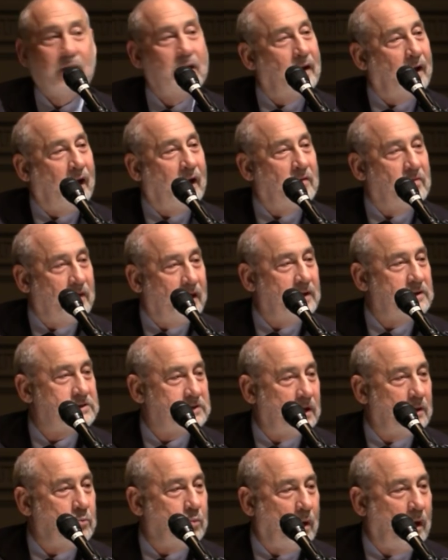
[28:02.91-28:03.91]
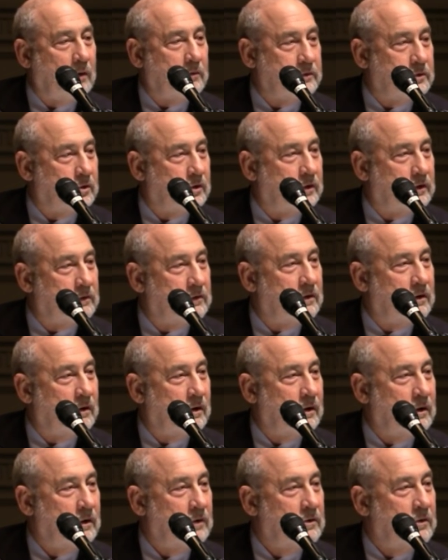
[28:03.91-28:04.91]
And they said, Well, you're
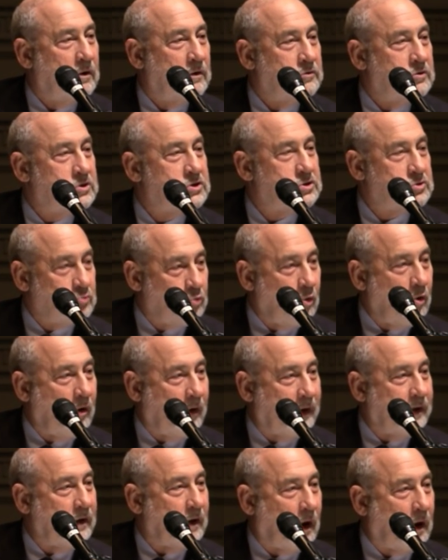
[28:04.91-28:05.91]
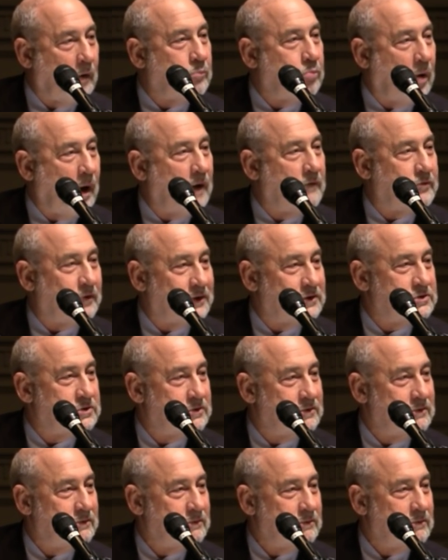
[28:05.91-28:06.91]
destroying our
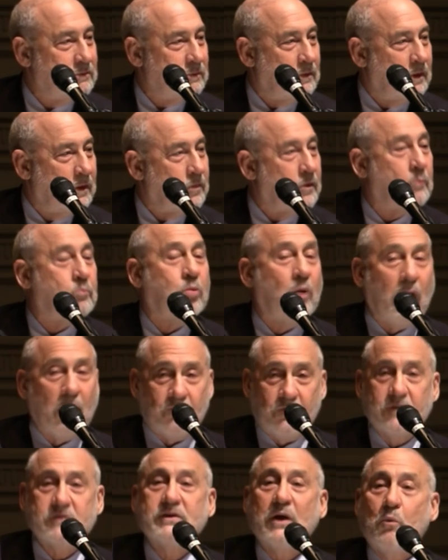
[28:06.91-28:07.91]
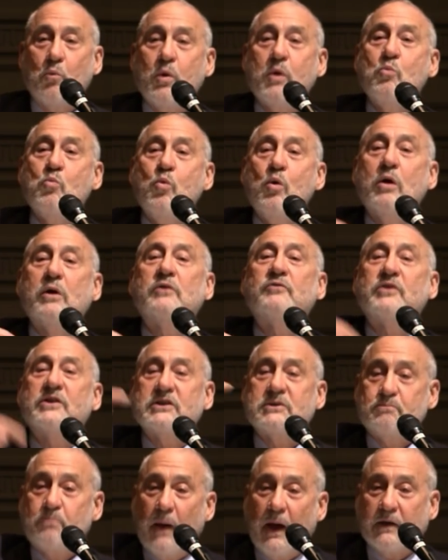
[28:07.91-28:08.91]
profits. The profits that we would have
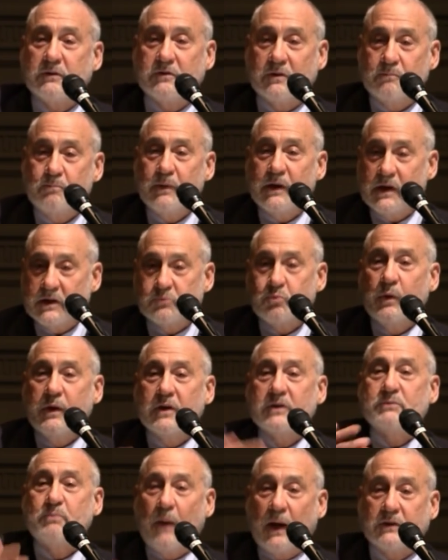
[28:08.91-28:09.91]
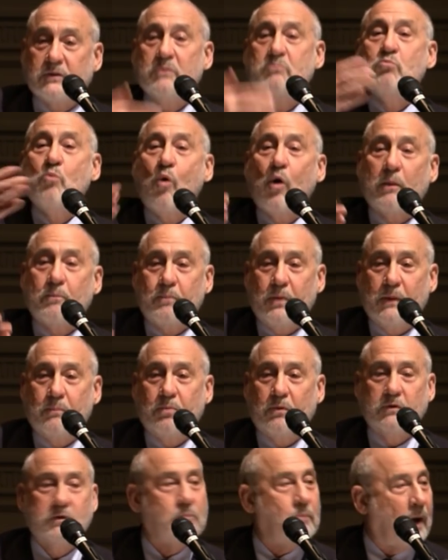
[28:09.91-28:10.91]
expected because we expected more
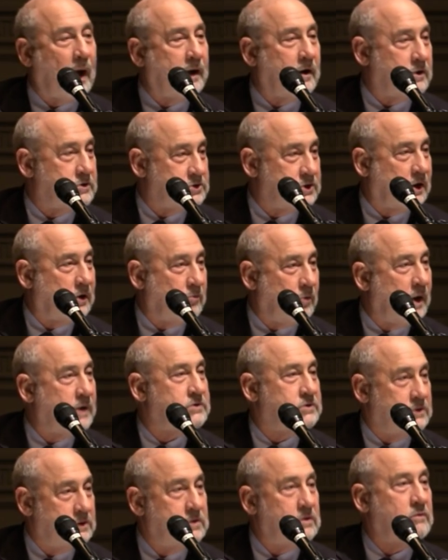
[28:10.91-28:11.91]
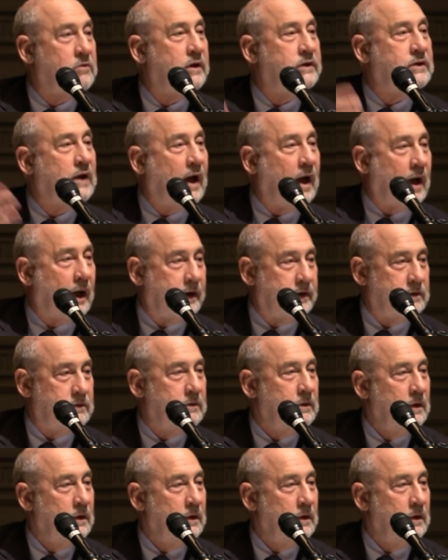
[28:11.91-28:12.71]
people to buy our cigarettes until they died.